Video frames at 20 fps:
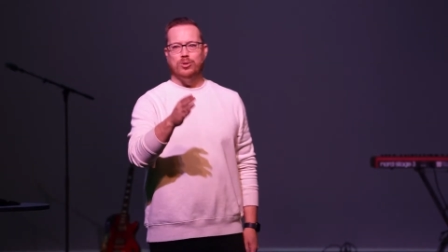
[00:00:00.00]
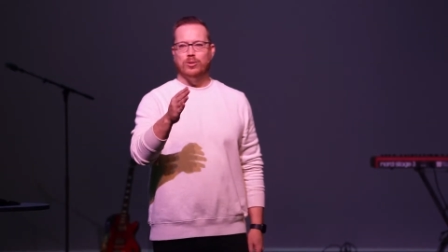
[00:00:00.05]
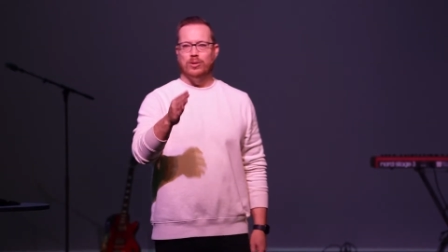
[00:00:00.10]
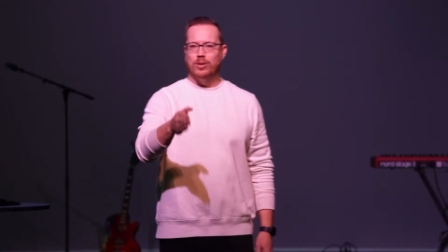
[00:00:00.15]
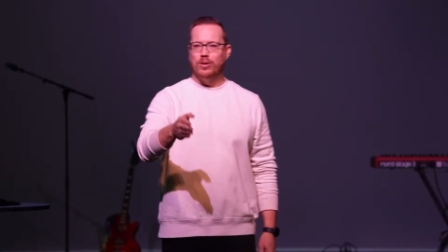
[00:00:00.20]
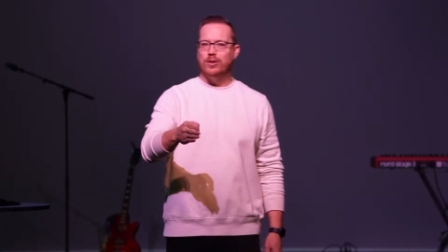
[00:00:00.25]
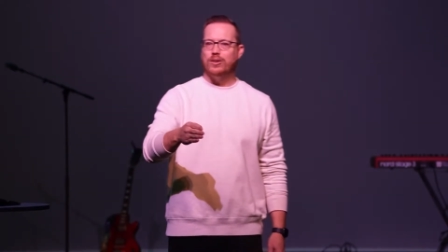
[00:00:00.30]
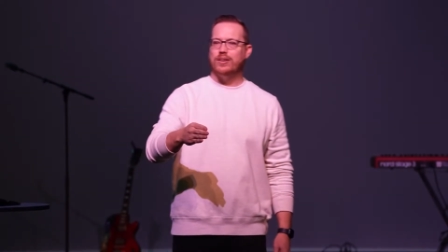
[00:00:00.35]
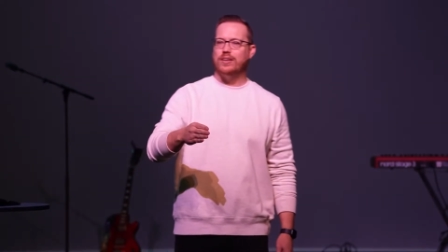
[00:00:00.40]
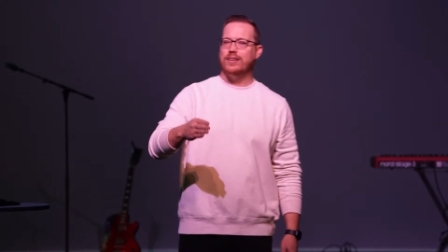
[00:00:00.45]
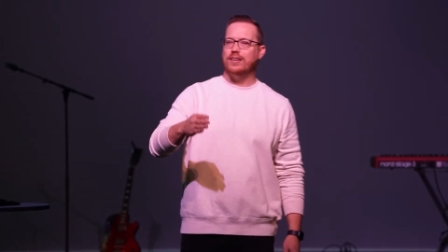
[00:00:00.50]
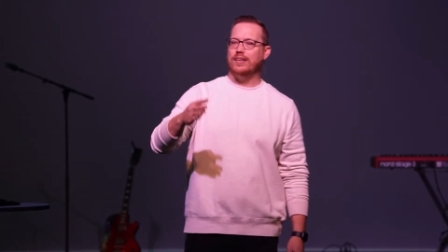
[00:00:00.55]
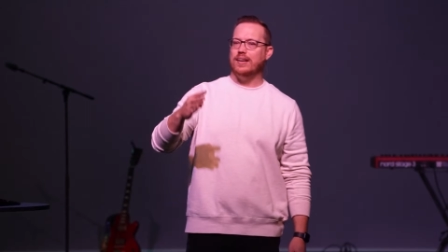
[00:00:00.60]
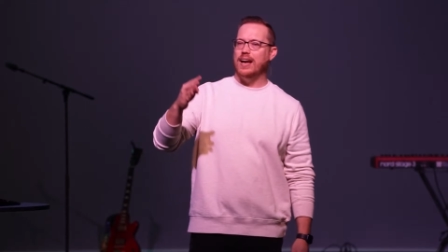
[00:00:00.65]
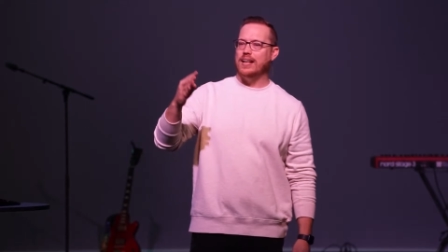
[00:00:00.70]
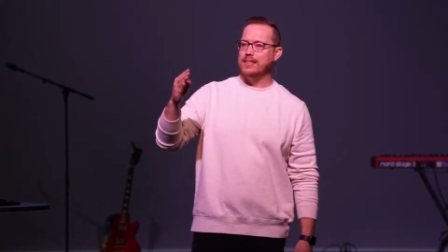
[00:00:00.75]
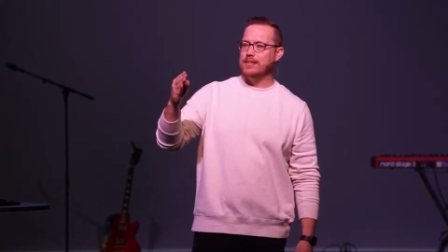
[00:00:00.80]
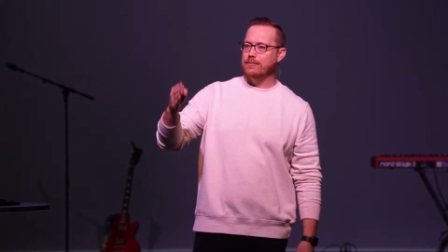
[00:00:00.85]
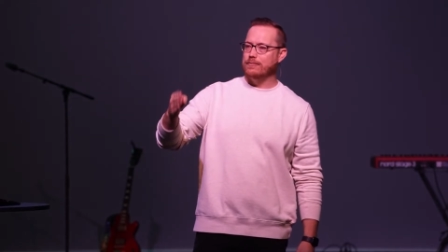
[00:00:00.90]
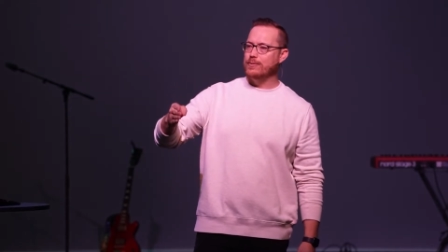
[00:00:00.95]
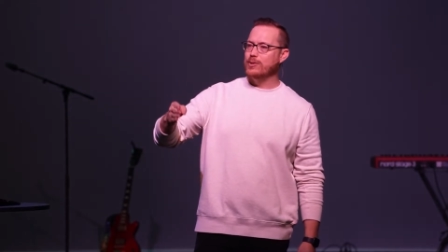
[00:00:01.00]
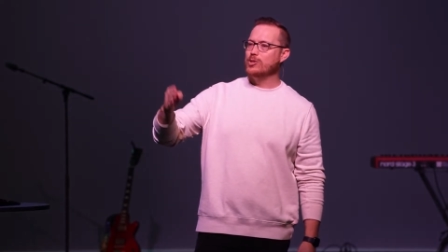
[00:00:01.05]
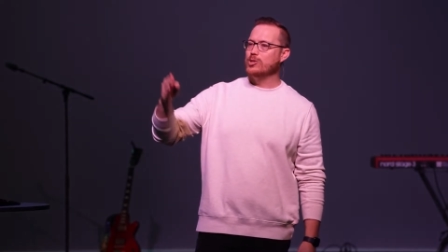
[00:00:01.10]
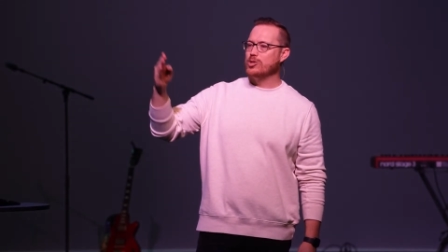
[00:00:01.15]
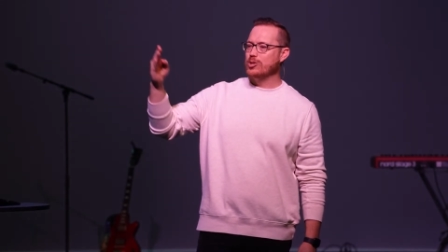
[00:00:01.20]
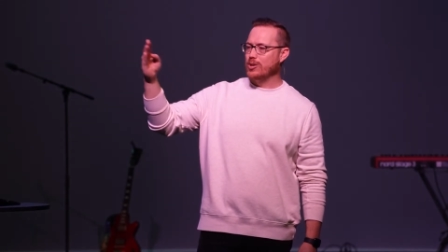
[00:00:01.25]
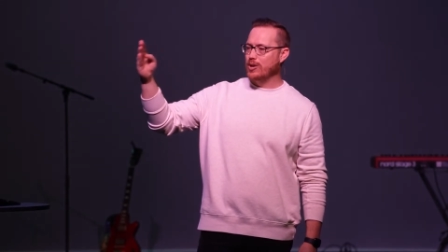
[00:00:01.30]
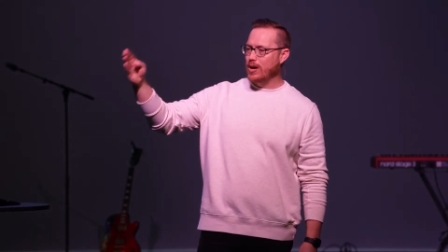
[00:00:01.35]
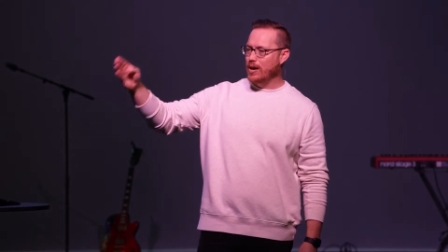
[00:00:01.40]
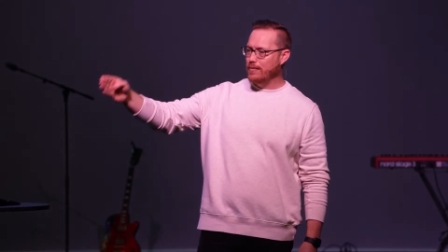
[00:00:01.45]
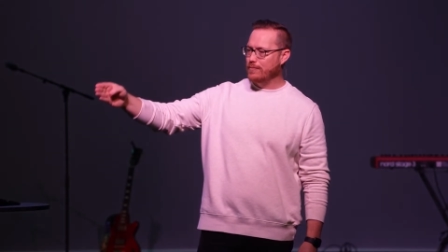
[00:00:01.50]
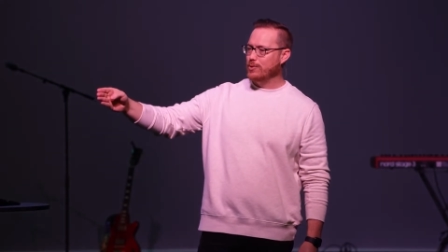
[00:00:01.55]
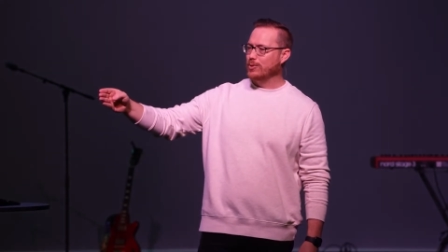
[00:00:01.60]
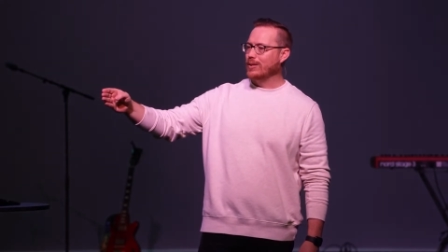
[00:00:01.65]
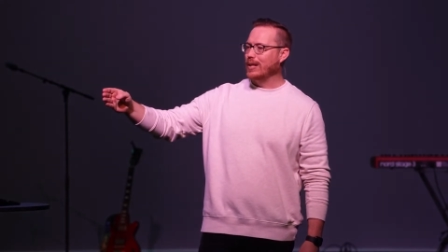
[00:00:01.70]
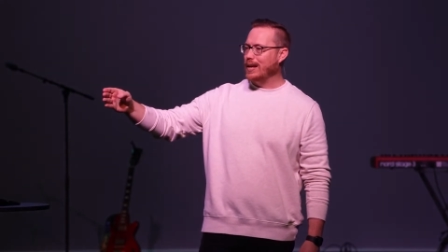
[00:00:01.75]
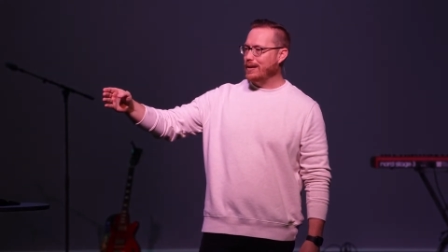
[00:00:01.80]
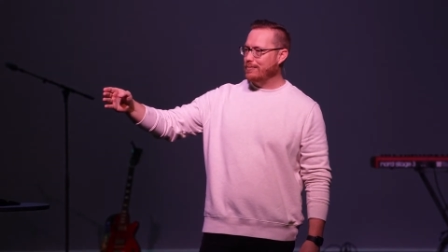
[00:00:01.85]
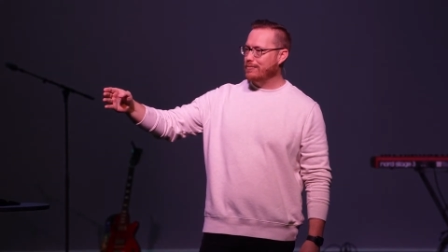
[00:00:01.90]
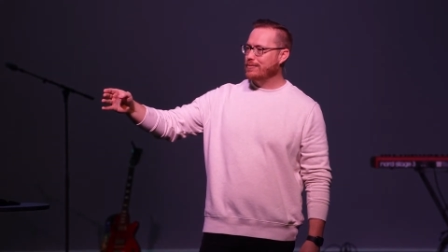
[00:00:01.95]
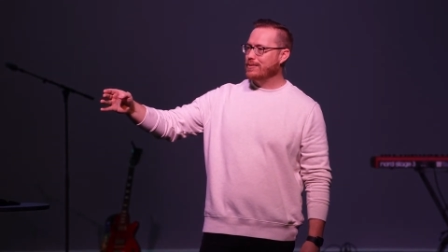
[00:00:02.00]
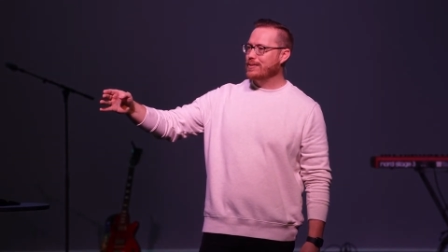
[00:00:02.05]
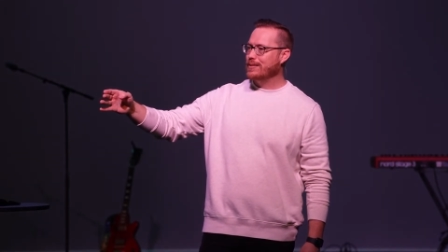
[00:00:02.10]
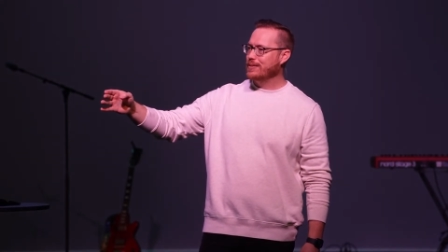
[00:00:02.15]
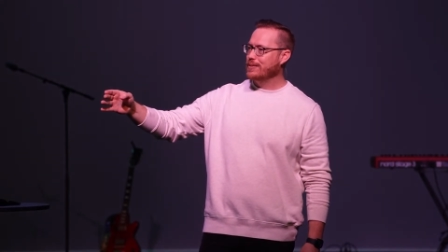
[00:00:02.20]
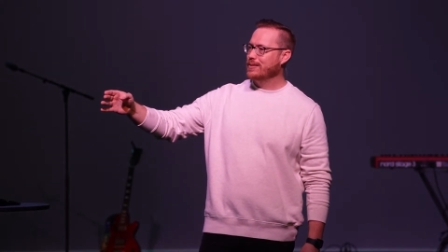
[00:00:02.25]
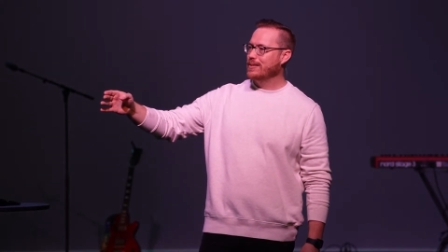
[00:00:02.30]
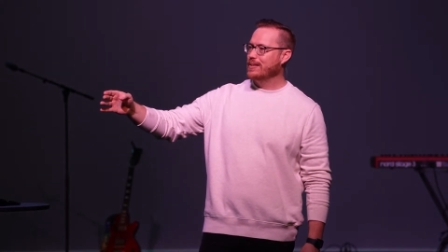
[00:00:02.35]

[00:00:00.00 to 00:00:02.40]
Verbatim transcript: you look at the future of your life,